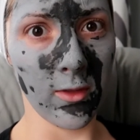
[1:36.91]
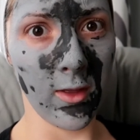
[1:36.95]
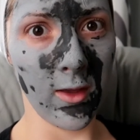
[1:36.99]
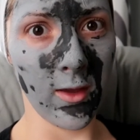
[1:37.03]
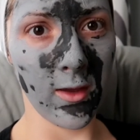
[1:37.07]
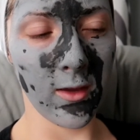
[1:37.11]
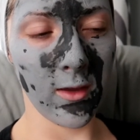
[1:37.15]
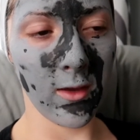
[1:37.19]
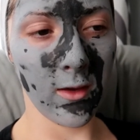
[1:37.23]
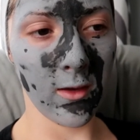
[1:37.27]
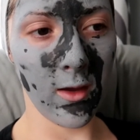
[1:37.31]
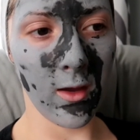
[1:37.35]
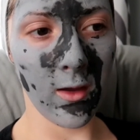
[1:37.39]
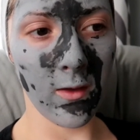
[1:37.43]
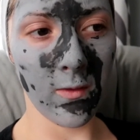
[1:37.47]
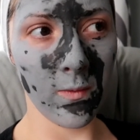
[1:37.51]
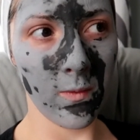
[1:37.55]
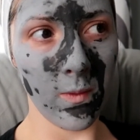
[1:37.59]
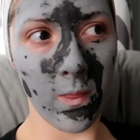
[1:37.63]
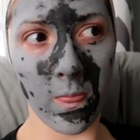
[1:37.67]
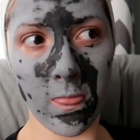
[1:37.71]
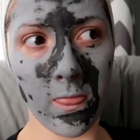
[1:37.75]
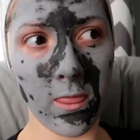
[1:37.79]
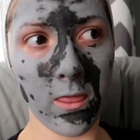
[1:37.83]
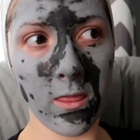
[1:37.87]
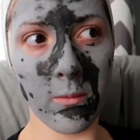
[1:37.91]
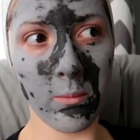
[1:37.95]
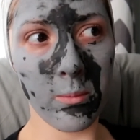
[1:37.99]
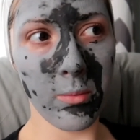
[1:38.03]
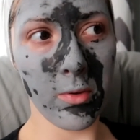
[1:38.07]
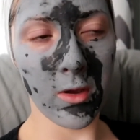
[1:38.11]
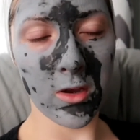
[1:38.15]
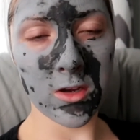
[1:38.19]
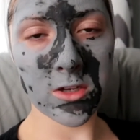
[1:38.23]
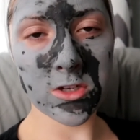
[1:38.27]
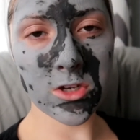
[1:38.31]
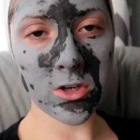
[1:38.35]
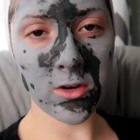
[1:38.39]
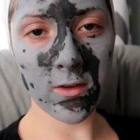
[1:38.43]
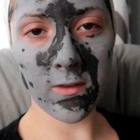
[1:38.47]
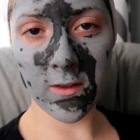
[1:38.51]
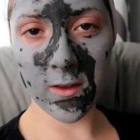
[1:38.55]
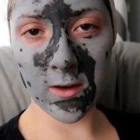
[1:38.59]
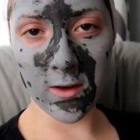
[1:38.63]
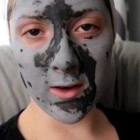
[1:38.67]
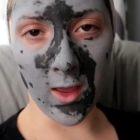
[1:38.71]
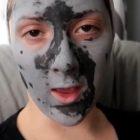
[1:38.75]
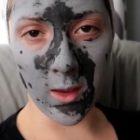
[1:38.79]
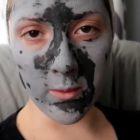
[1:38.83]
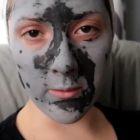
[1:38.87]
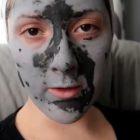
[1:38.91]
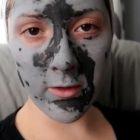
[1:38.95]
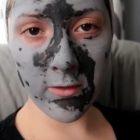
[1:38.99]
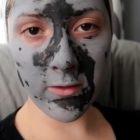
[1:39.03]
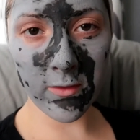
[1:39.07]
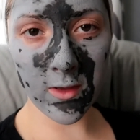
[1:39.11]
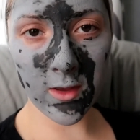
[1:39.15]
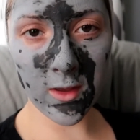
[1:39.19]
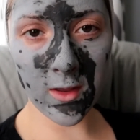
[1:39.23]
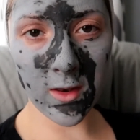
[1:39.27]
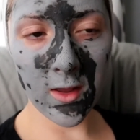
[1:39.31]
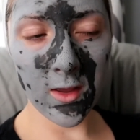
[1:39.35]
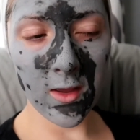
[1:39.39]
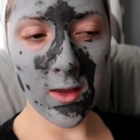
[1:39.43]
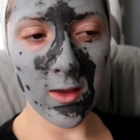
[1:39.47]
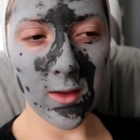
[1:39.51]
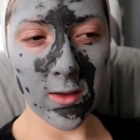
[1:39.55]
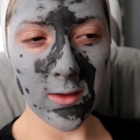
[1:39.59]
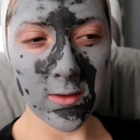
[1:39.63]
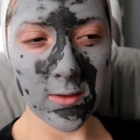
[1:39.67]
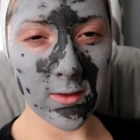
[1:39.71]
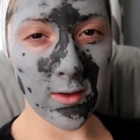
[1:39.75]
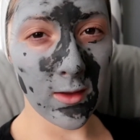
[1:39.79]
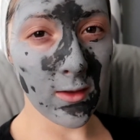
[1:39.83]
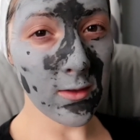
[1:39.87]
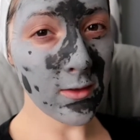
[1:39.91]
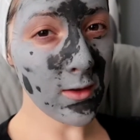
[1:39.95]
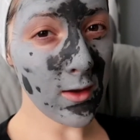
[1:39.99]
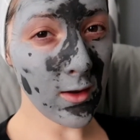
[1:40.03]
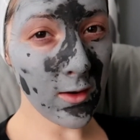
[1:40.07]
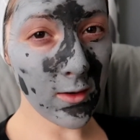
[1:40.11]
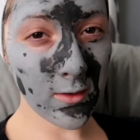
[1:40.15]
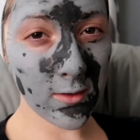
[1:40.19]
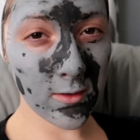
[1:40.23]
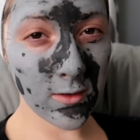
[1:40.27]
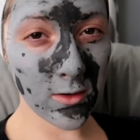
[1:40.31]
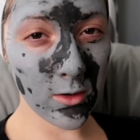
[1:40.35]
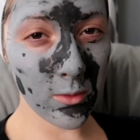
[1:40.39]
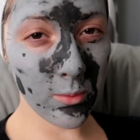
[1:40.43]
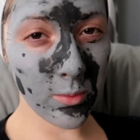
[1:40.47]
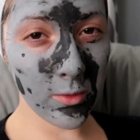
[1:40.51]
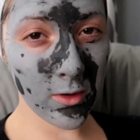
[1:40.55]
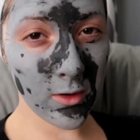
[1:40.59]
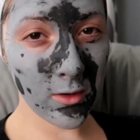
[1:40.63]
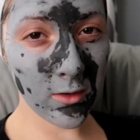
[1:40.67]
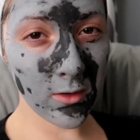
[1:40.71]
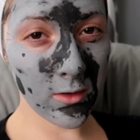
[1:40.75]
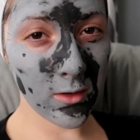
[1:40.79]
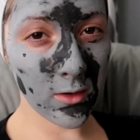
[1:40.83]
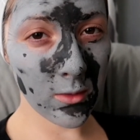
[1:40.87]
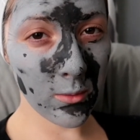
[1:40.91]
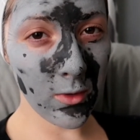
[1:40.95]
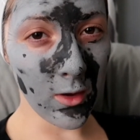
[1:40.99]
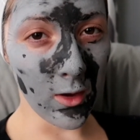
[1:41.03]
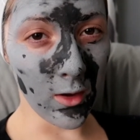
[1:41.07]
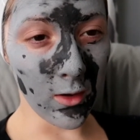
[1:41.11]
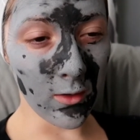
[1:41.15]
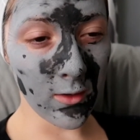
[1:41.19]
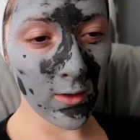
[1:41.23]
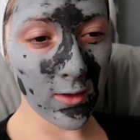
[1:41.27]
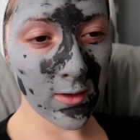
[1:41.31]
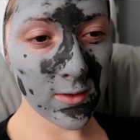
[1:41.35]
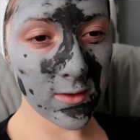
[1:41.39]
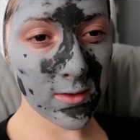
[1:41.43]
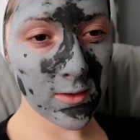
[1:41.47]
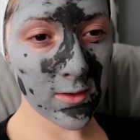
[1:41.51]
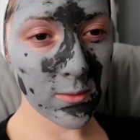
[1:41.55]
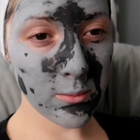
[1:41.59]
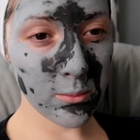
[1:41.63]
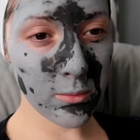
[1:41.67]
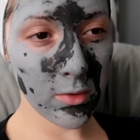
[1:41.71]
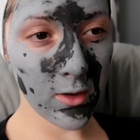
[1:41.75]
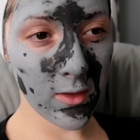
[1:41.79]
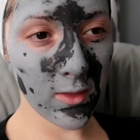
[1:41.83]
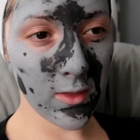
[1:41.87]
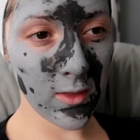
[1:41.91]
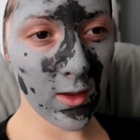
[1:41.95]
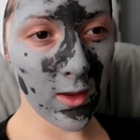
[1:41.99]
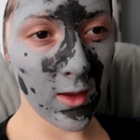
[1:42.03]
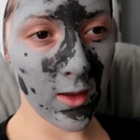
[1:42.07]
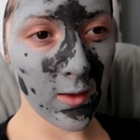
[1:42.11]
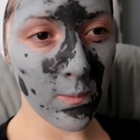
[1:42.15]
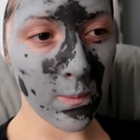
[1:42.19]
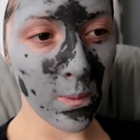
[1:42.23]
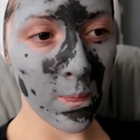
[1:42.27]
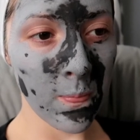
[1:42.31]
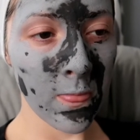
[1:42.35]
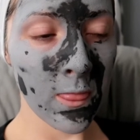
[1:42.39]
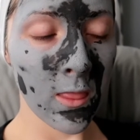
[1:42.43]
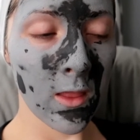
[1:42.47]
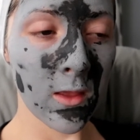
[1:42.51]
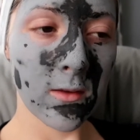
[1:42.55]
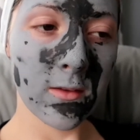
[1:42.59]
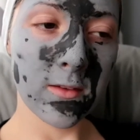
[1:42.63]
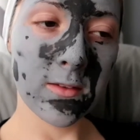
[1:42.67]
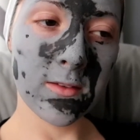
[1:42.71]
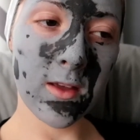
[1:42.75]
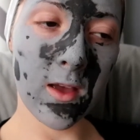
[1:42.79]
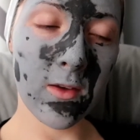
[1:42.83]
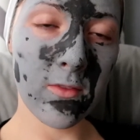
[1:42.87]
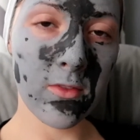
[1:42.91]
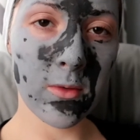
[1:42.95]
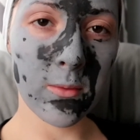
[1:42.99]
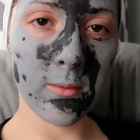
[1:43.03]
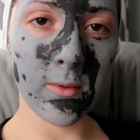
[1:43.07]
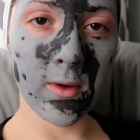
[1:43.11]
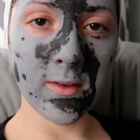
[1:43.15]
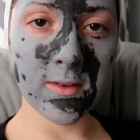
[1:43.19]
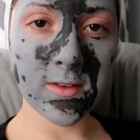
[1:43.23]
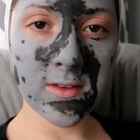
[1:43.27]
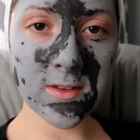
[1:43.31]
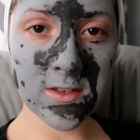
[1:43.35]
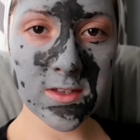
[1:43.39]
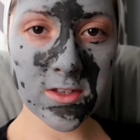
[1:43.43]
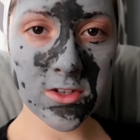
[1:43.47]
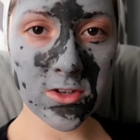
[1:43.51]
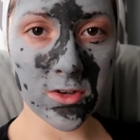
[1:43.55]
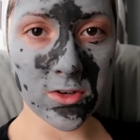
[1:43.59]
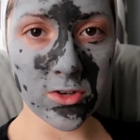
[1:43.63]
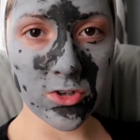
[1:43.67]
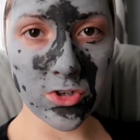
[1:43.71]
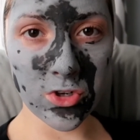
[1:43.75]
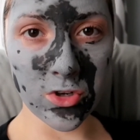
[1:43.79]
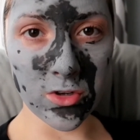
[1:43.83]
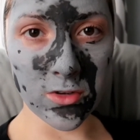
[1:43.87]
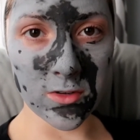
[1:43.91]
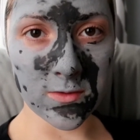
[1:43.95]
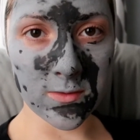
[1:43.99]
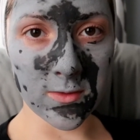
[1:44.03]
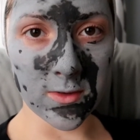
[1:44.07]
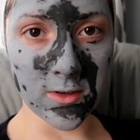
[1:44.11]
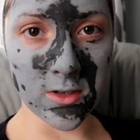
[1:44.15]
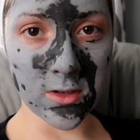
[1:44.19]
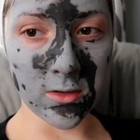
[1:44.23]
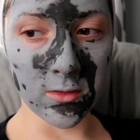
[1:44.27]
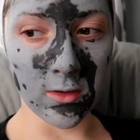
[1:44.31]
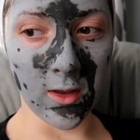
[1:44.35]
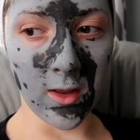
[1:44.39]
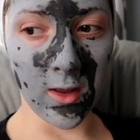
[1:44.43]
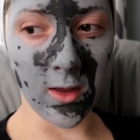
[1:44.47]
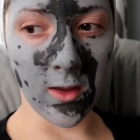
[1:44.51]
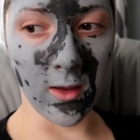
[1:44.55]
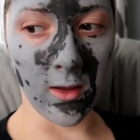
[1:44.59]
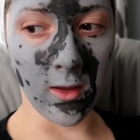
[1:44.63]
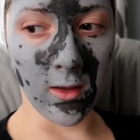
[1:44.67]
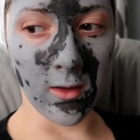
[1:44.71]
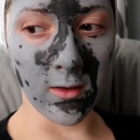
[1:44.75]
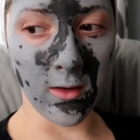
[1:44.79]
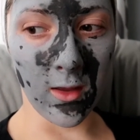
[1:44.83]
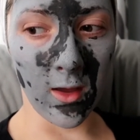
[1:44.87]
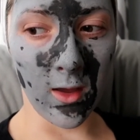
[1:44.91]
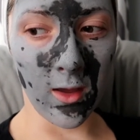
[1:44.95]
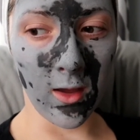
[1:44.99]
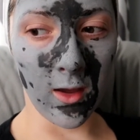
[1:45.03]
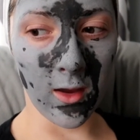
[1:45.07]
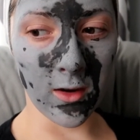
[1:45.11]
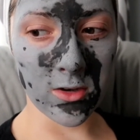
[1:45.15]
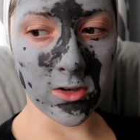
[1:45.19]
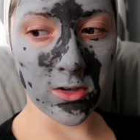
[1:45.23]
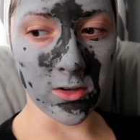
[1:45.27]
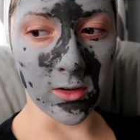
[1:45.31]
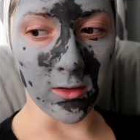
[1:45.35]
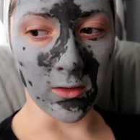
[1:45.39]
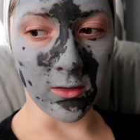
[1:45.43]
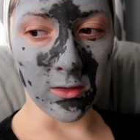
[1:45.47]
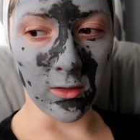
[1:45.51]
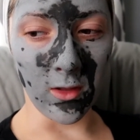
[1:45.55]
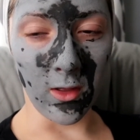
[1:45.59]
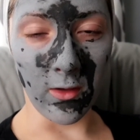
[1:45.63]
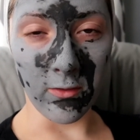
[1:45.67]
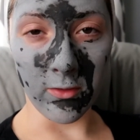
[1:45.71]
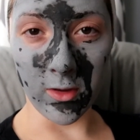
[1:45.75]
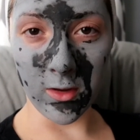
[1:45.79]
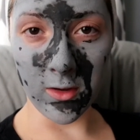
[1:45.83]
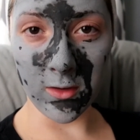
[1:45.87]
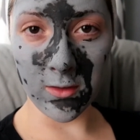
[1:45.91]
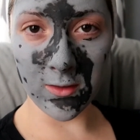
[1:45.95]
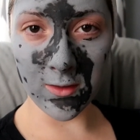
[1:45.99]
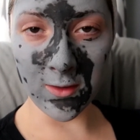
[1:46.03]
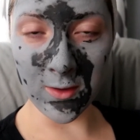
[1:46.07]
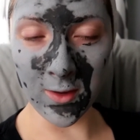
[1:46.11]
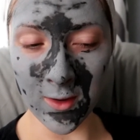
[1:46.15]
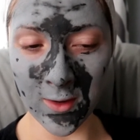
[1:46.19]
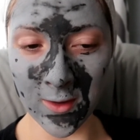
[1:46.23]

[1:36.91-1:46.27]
Like, the picture and the name of it sounds kind of stupid, to be honest, but then Devin, my sister, introduced me to it, and I actually love it.